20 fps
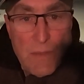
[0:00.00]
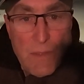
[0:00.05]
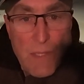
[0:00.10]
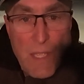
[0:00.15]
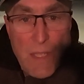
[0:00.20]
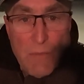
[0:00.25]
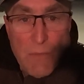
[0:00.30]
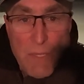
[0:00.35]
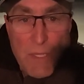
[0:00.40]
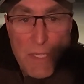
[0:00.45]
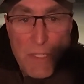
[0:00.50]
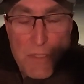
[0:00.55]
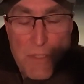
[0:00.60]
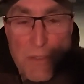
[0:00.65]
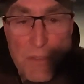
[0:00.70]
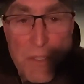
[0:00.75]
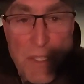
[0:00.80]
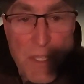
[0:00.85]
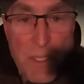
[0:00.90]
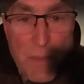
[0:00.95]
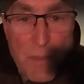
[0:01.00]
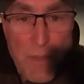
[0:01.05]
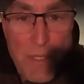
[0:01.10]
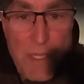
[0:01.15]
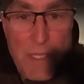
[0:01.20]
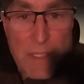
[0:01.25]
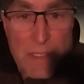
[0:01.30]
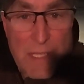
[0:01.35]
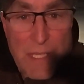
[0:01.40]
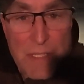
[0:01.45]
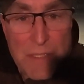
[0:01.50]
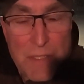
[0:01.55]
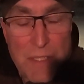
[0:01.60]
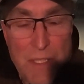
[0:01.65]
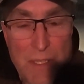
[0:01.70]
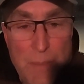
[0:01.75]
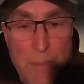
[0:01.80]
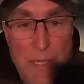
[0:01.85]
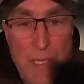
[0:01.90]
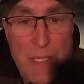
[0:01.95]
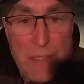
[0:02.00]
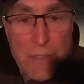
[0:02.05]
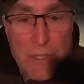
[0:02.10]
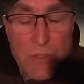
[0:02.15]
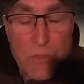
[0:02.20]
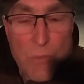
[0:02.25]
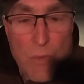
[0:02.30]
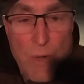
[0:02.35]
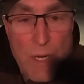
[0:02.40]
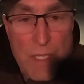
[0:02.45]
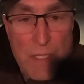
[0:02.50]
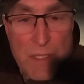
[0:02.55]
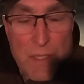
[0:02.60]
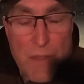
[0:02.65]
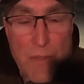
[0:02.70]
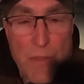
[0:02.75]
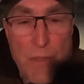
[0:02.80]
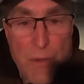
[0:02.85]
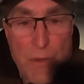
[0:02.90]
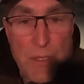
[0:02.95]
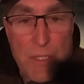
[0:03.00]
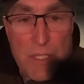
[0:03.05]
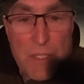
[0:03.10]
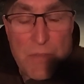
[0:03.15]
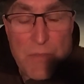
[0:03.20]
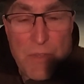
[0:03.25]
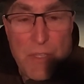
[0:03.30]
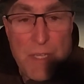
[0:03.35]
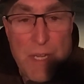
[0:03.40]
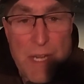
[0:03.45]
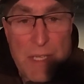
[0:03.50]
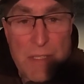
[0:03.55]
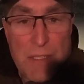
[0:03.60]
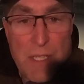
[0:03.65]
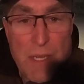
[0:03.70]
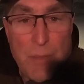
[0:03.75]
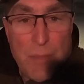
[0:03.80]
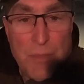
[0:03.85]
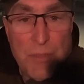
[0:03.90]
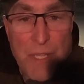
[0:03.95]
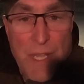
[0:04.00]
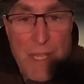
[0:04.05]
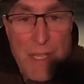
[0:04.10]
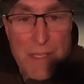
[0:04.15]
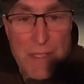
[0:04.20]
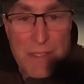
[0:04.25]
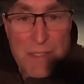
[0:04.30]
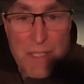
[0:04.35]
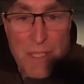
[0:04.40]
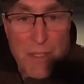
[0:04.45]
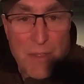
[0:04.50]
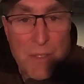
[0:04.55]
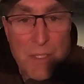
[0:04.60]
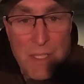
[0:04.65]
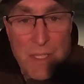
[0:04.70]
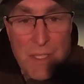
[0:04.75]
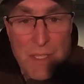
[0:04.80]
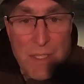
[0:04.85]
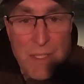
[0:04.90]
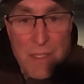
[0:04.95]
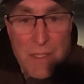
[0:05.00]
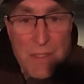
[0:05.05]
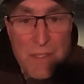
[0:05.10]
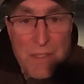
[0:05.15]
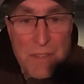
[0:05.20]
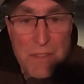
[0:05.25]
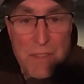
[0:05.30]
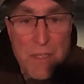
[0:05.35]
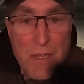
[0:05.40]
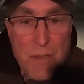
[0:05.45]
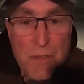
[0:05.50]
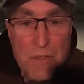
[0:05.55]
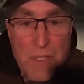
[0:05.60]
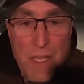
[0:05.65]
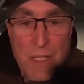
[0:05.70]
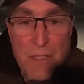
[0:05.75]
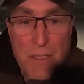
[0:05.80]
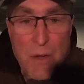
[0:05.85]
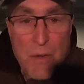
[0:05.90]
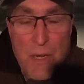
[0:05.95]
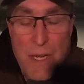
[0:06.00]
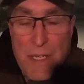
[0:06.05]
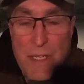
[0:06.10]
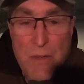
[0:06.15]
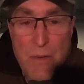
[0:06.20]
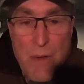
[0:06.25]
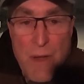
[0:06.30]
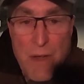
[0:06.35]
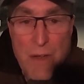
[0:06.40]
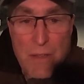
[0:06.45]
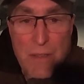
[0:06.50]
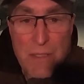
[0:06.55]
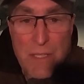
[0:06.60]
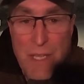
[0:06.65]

And one issue is going to be is that it's going to be in the 20s and 30s for the next couple days. So this snow's not going anywhere